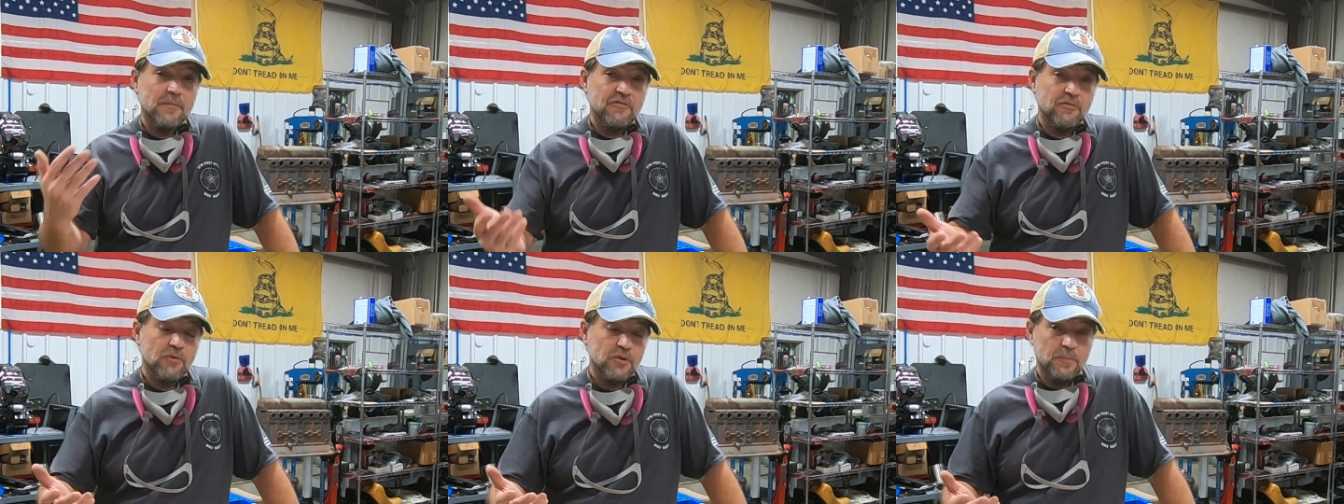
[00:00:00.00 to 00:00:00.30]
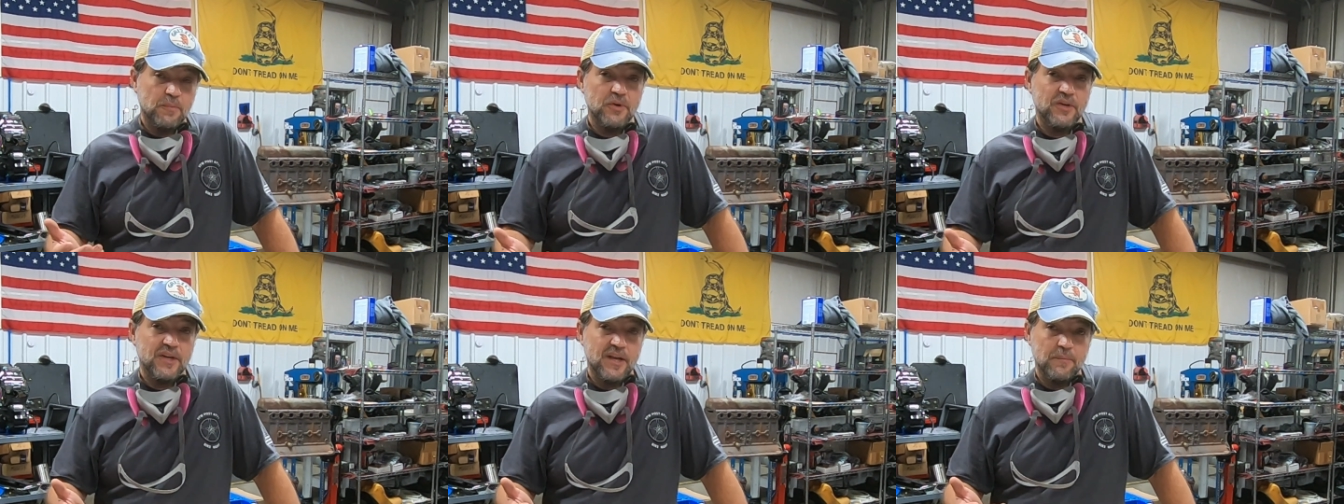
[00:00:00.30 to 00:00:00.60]
before you
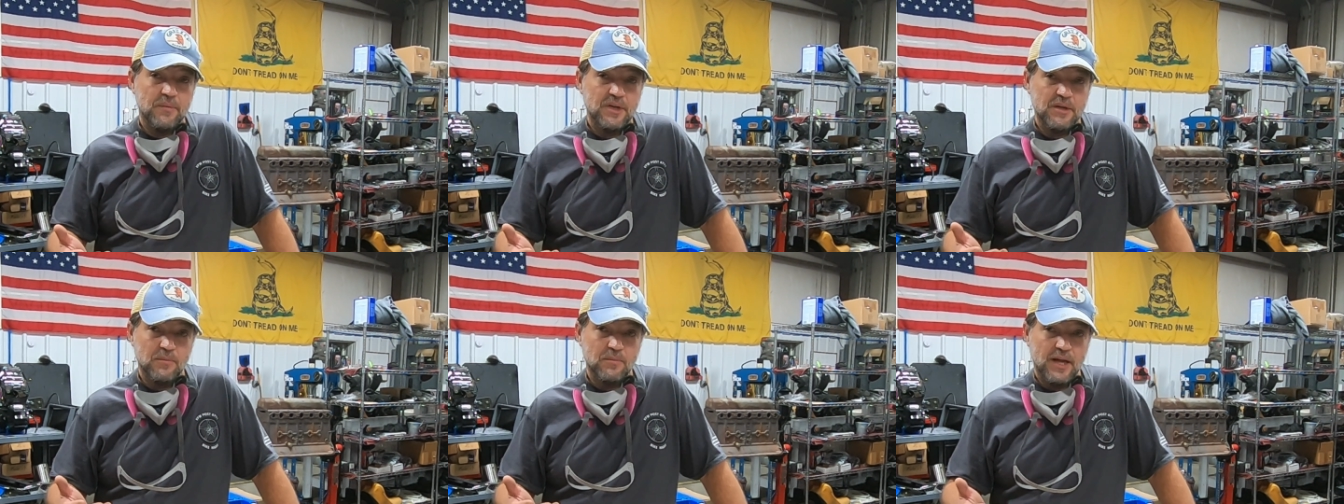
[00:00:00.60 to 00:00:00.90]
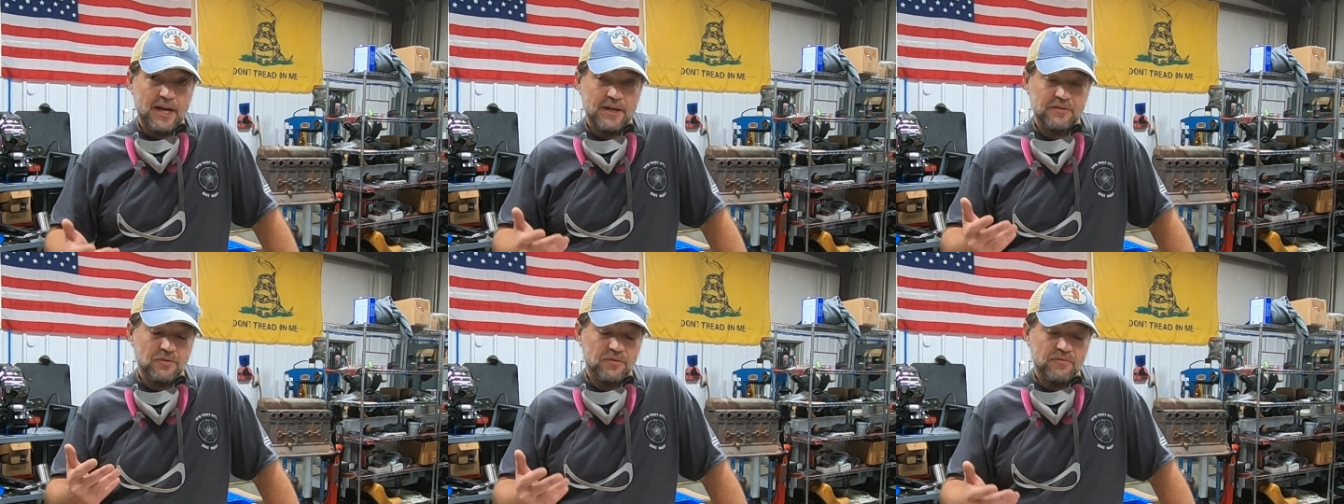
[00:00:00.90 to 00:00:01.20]
put in that bead
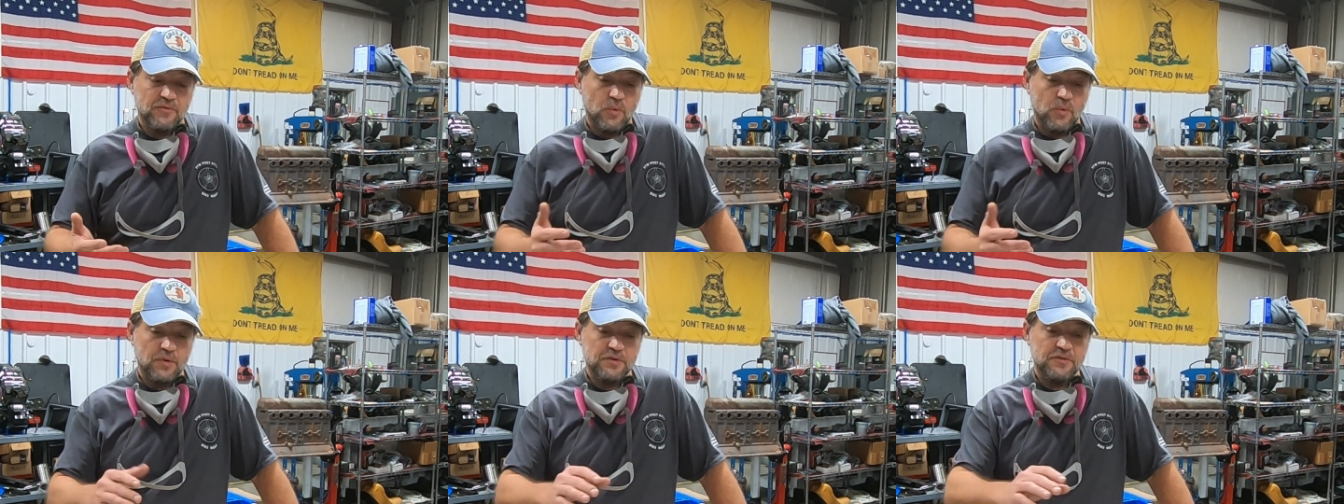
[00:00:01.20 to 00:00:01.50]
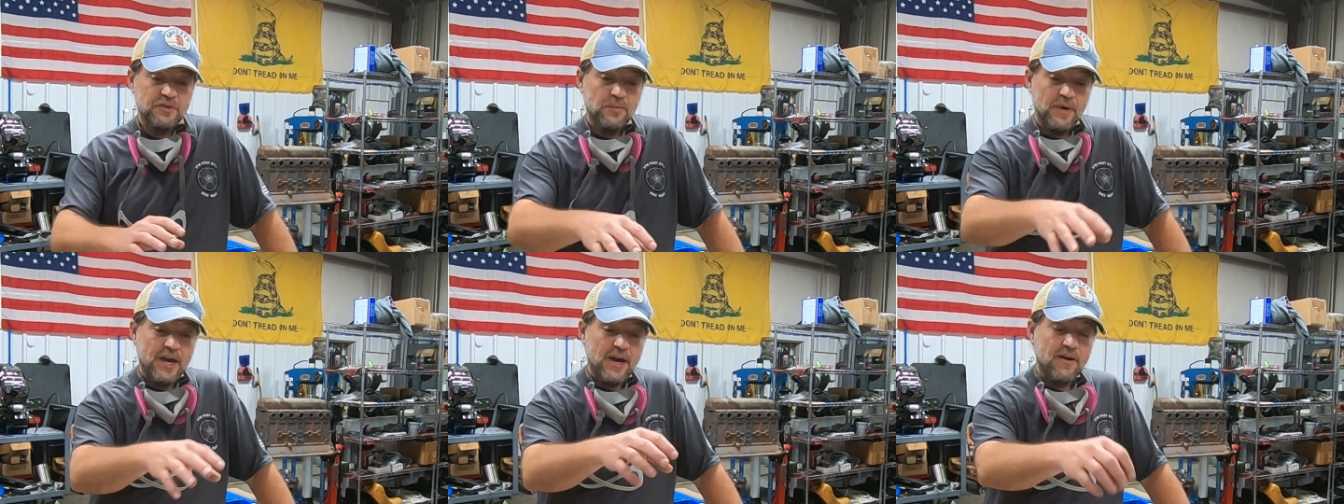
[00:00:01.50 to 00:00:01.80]
blaster, of
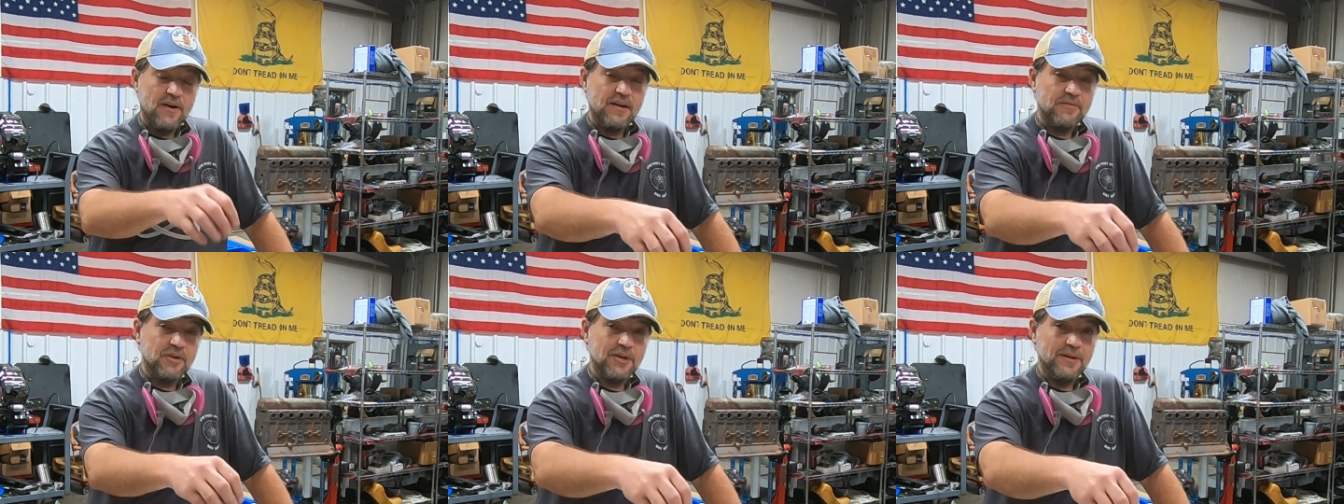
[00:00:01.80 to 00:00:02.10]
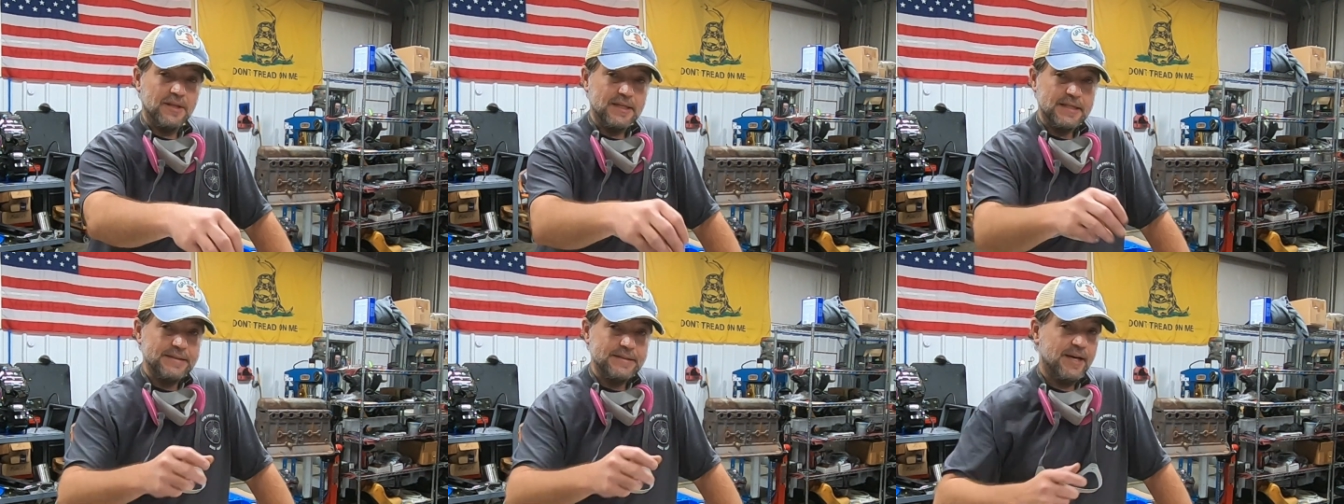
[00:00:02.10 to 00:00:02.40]
course, you now have a
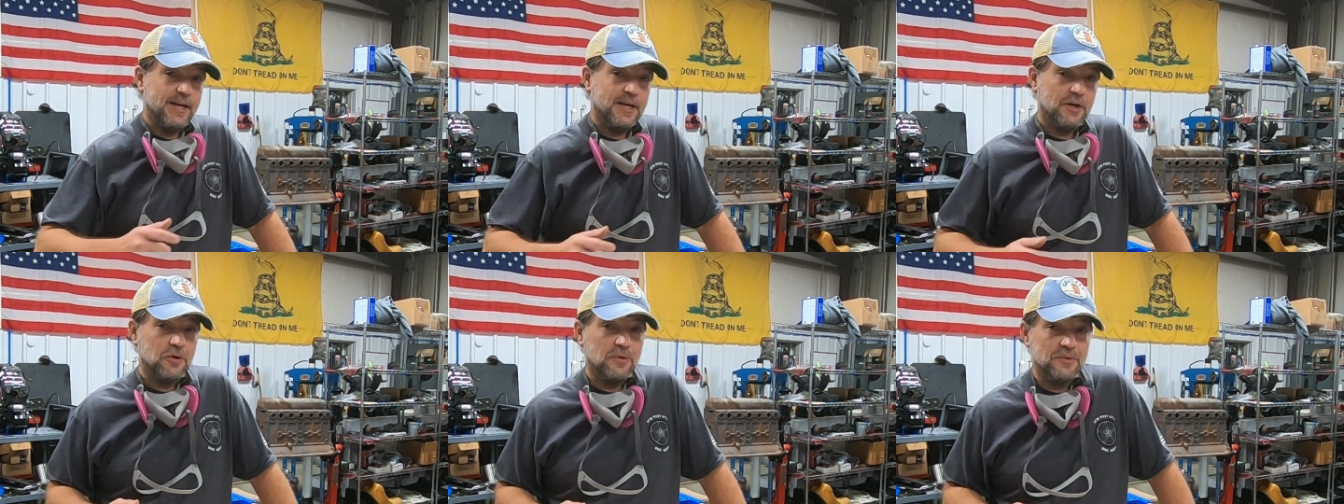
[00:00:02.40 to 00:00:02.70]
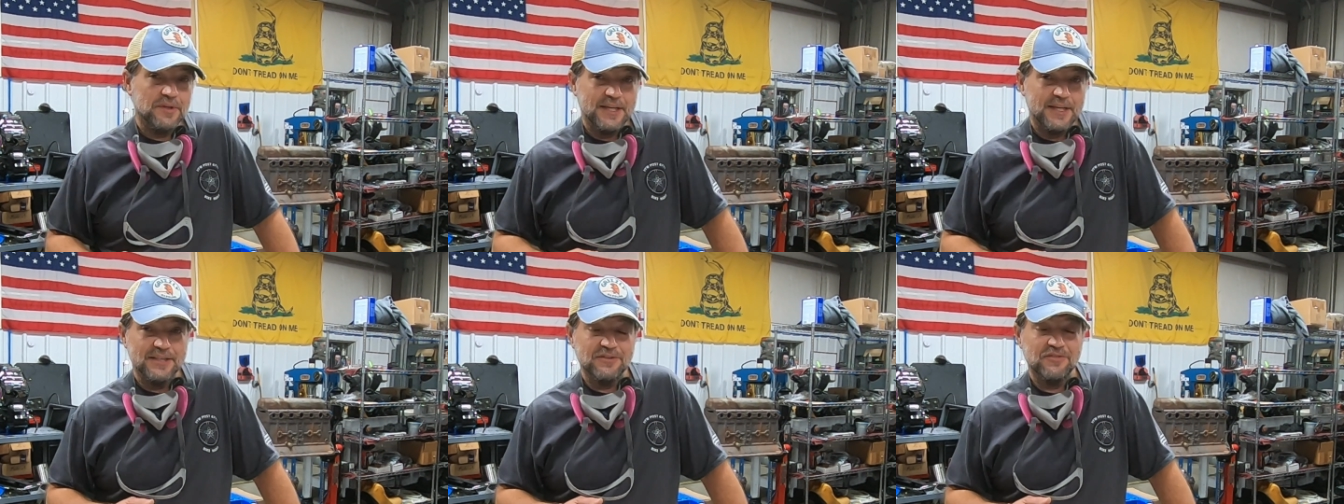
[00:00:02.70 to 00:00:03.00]
clean tank
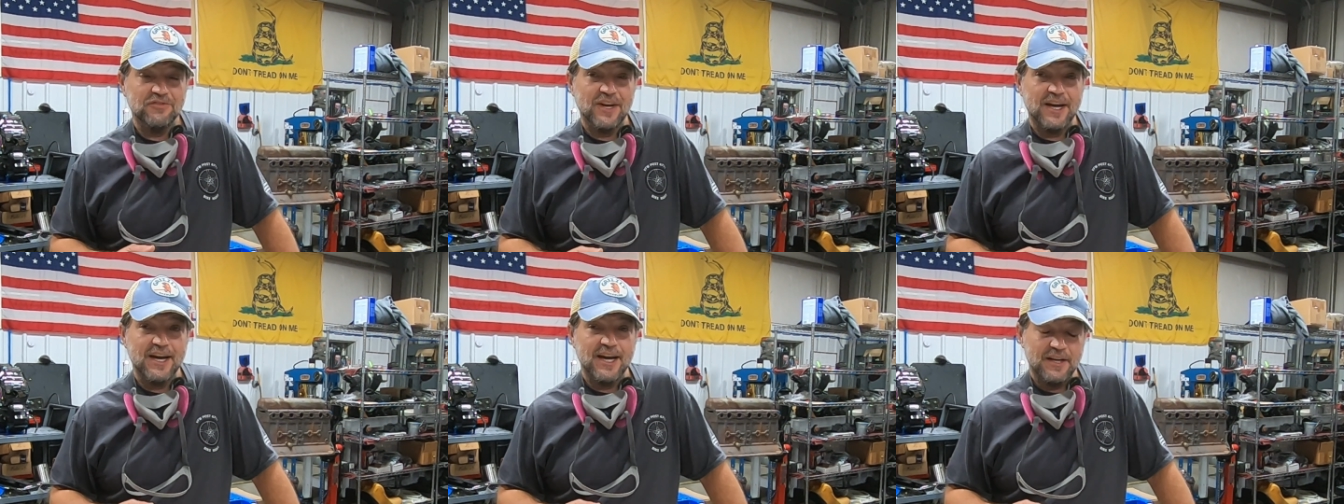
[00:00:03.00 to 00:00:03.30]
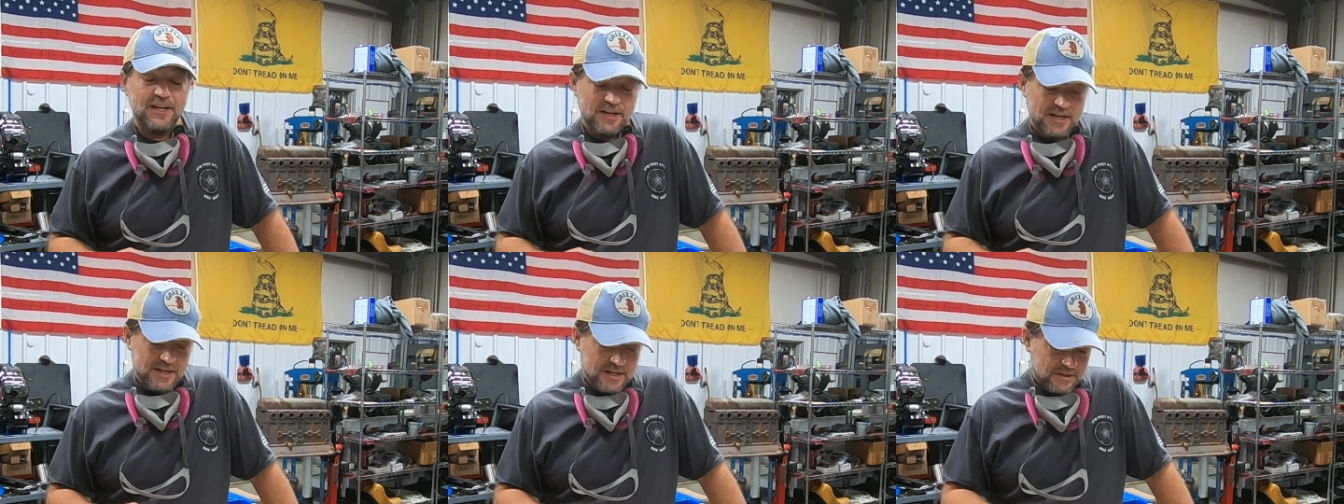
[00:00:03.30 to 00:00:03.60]
on the
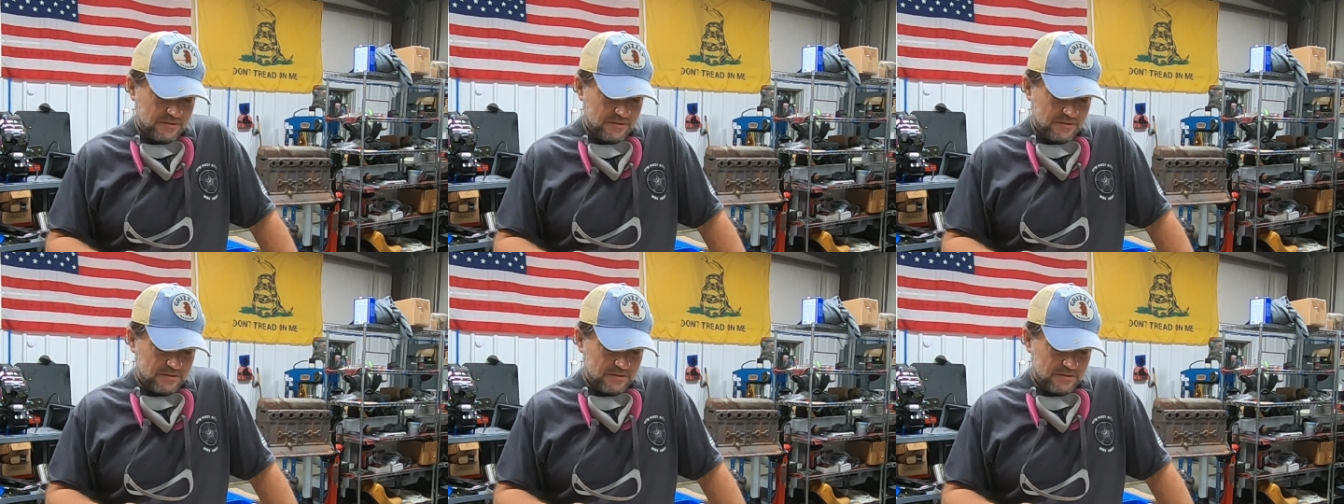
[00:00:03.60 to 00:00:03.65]
inside.